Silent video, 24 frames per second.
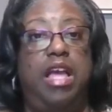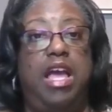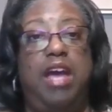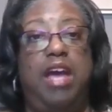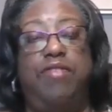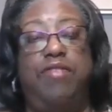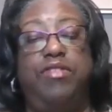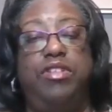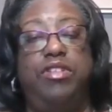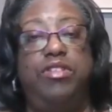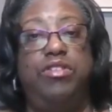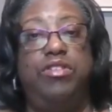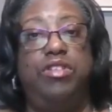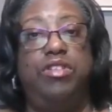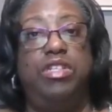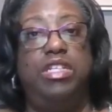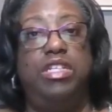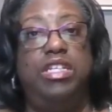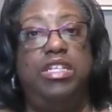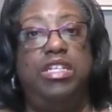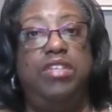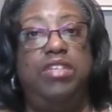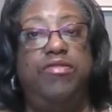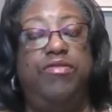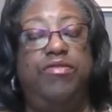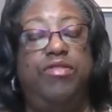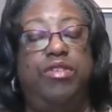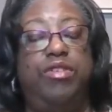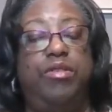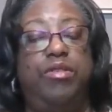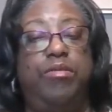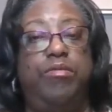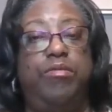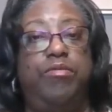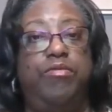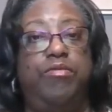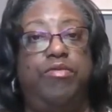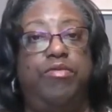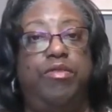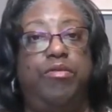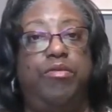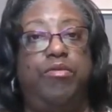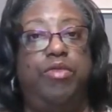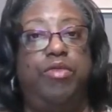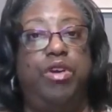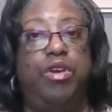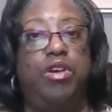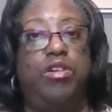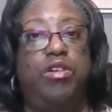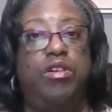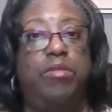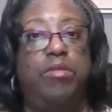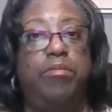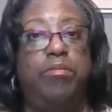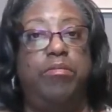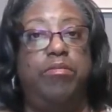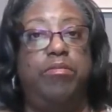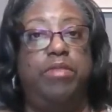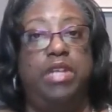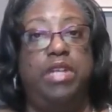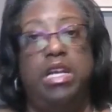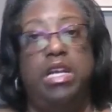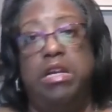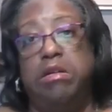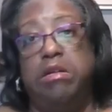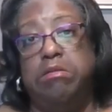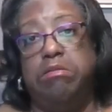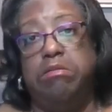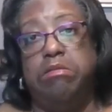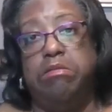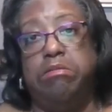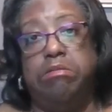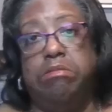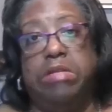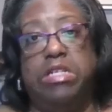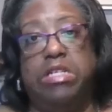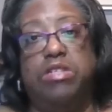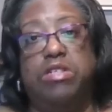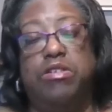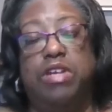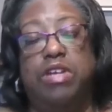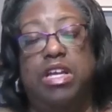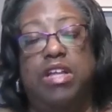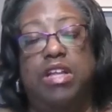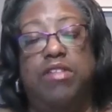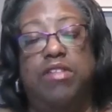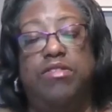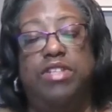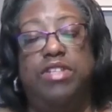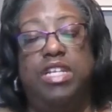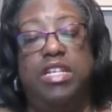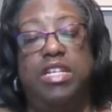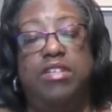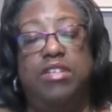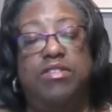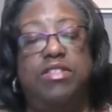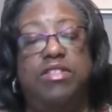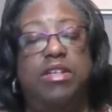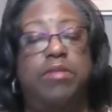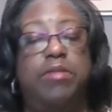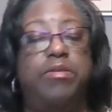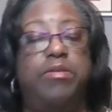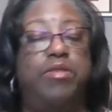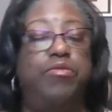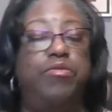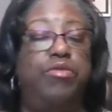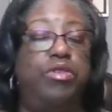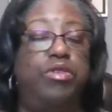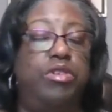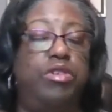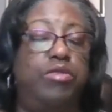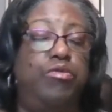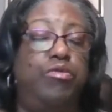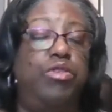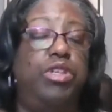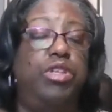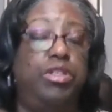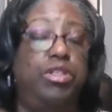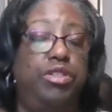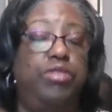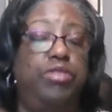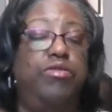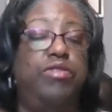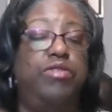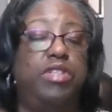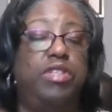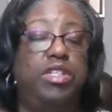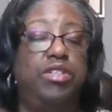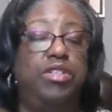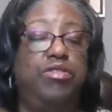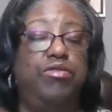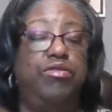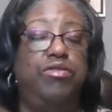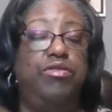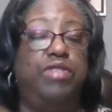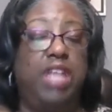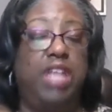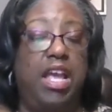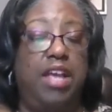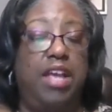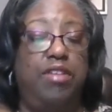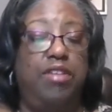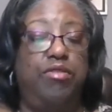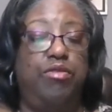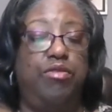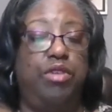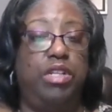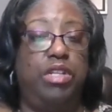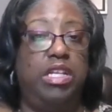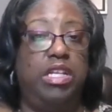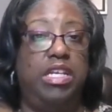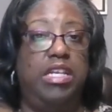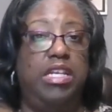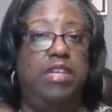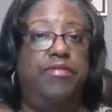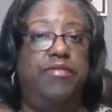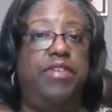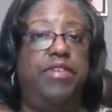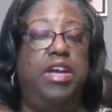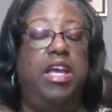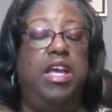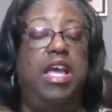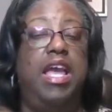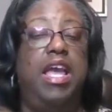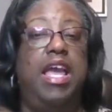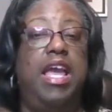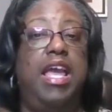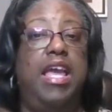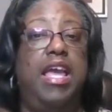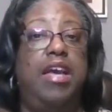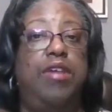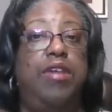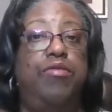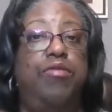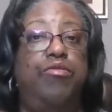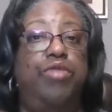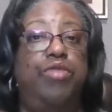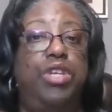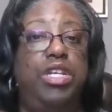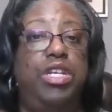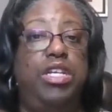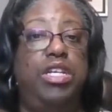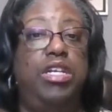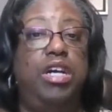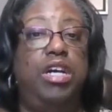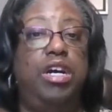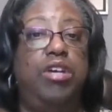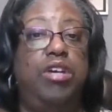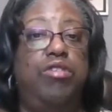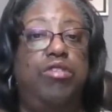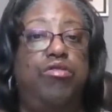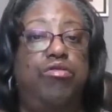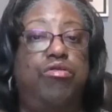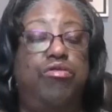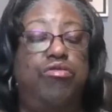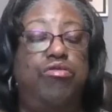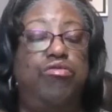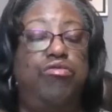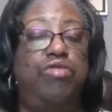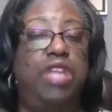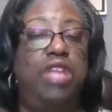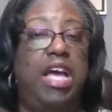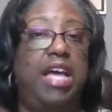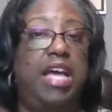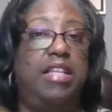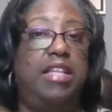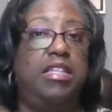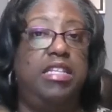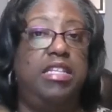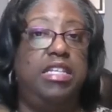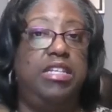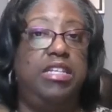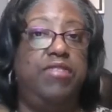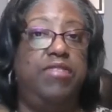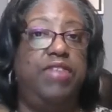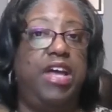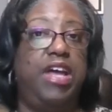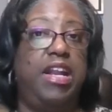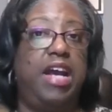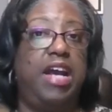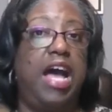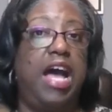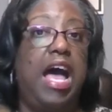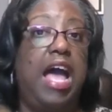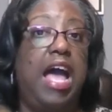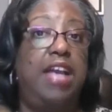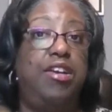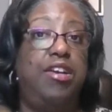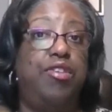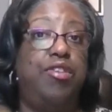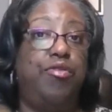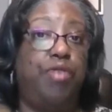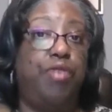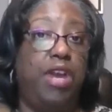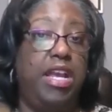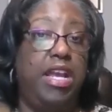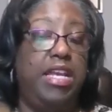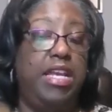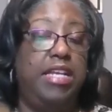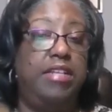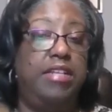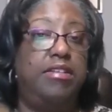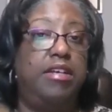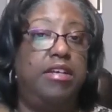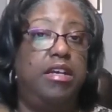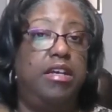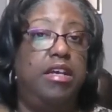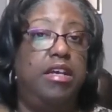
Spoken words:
have a little leave from work, a mental health day or something, we'll usually use annual leave. And we accrue that leave at a higher rate